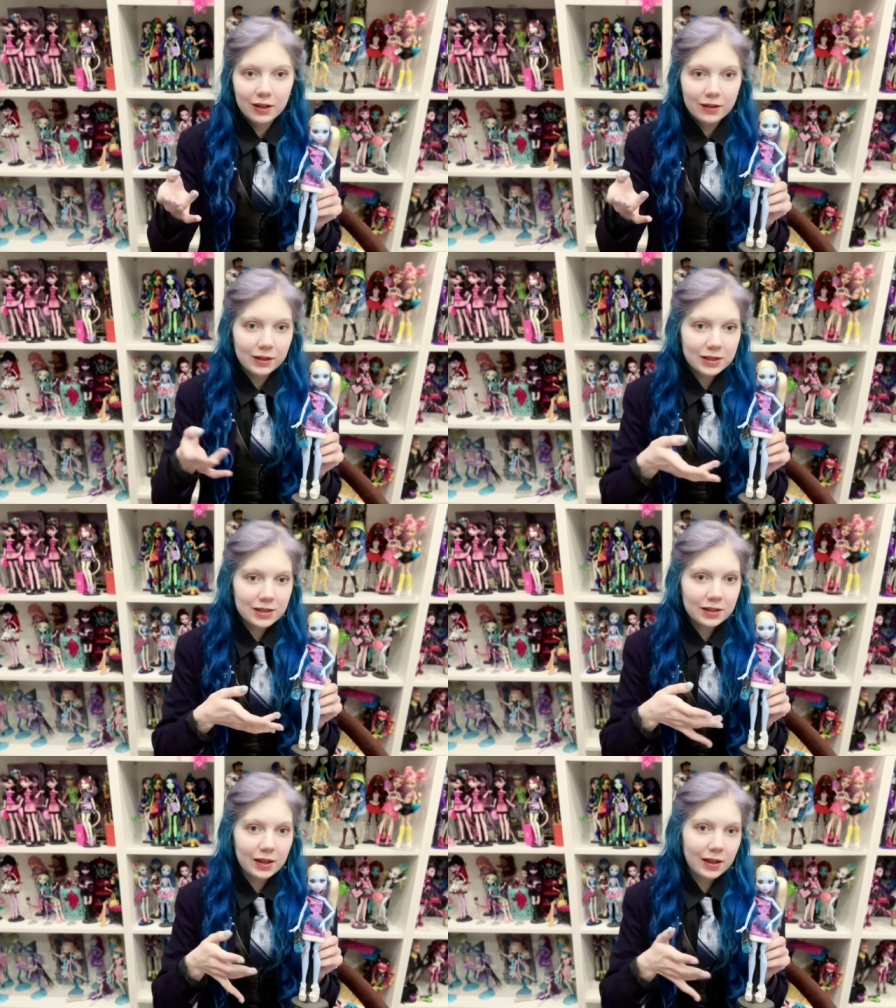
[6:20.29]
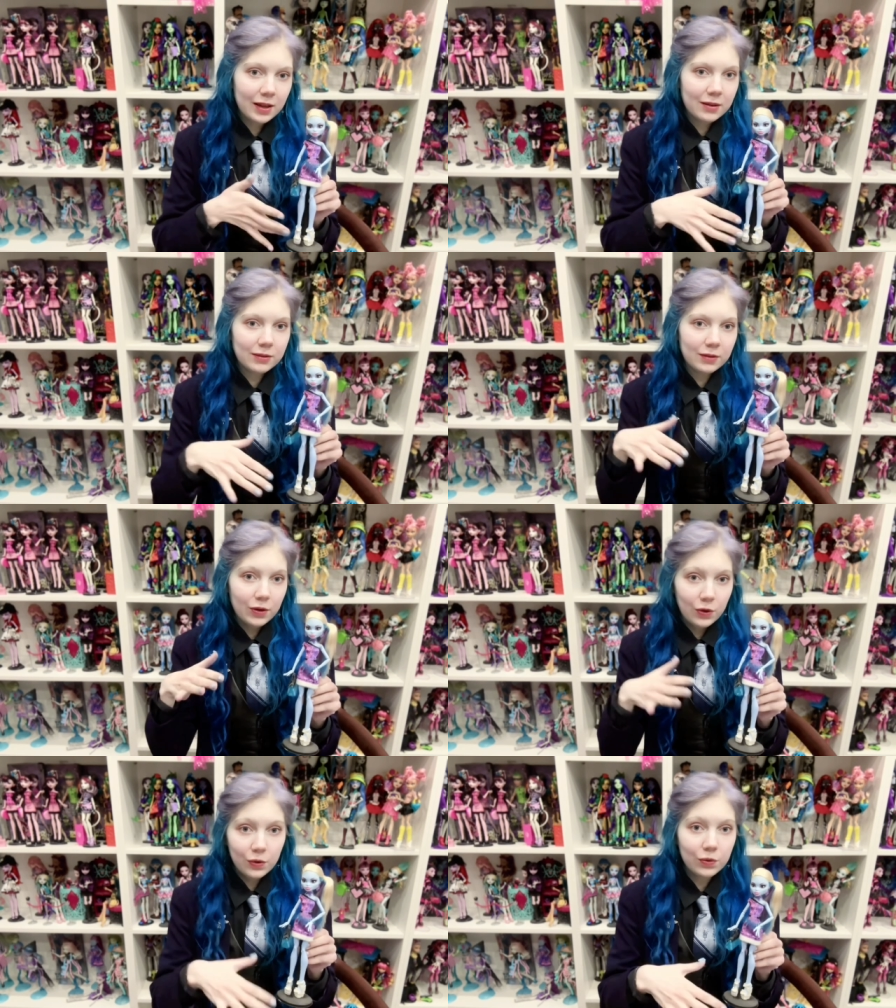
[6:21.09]
that's like a
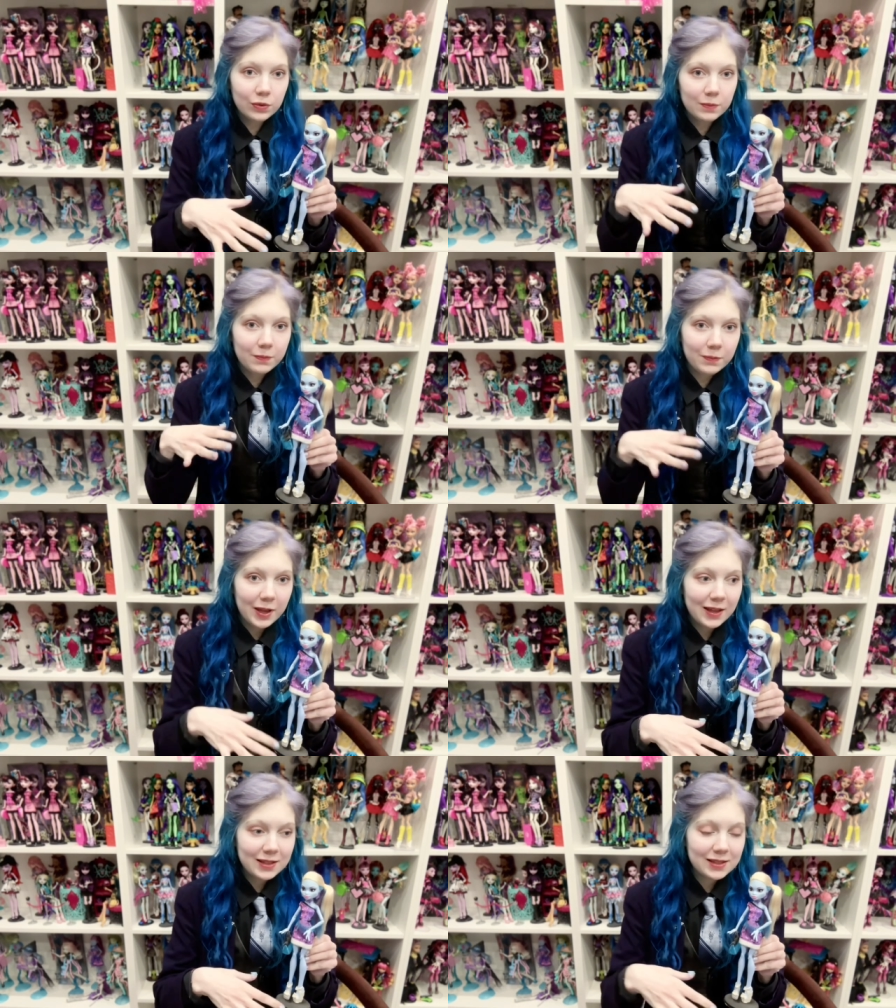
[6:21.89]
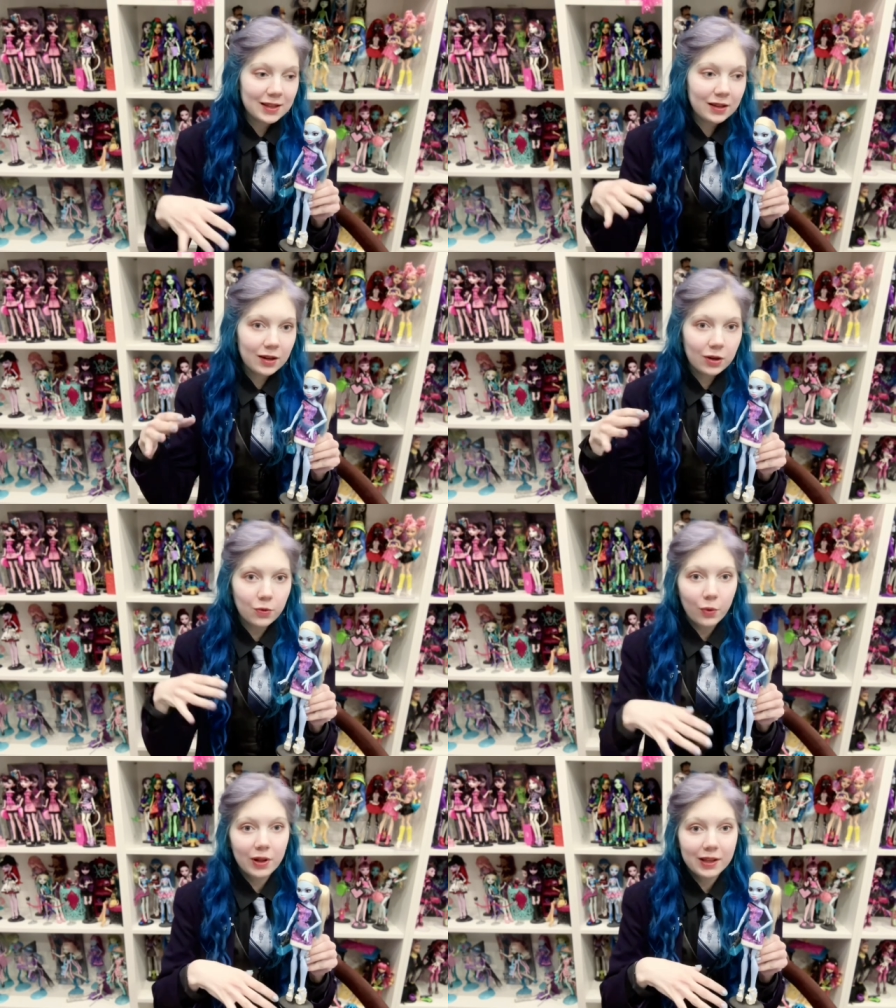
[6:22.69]
good basic
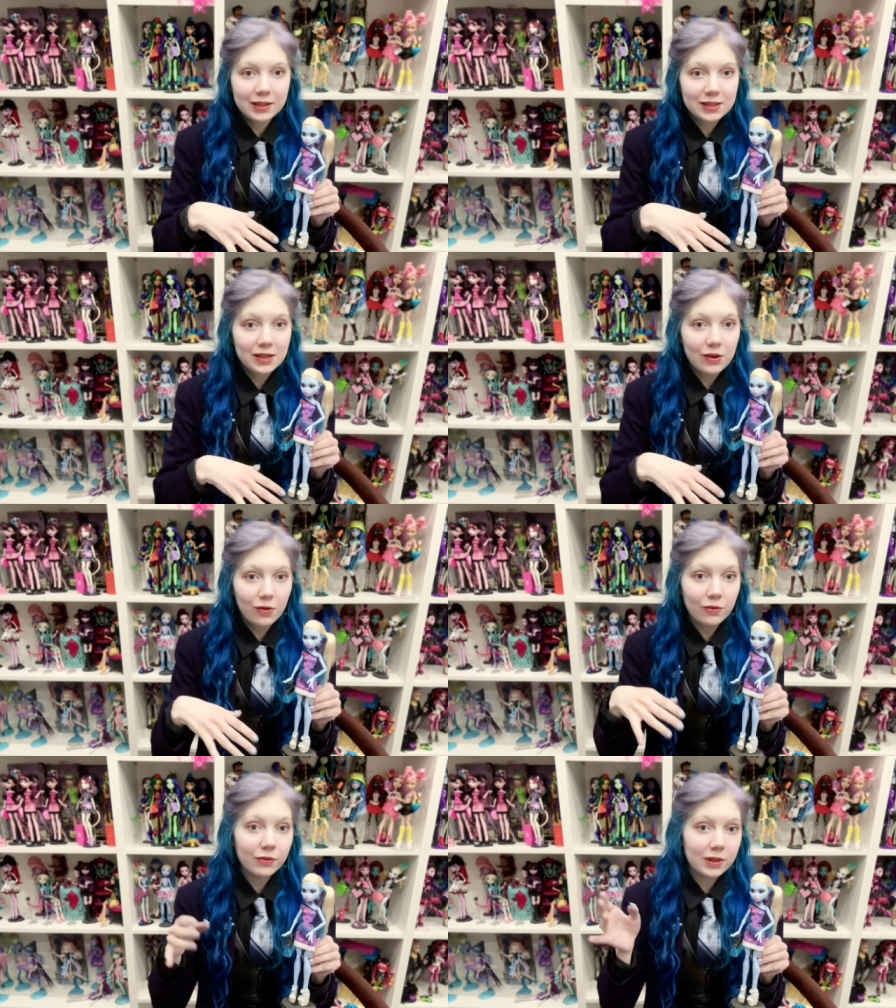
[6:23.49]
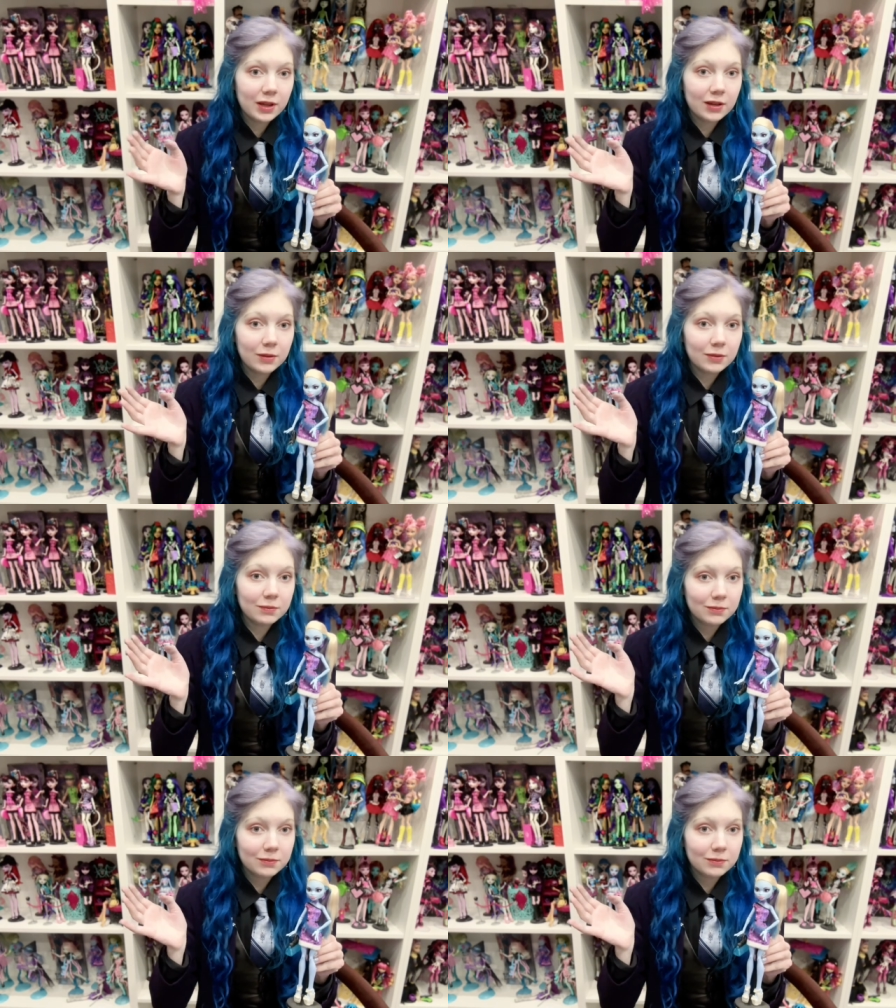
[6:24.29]
quality of the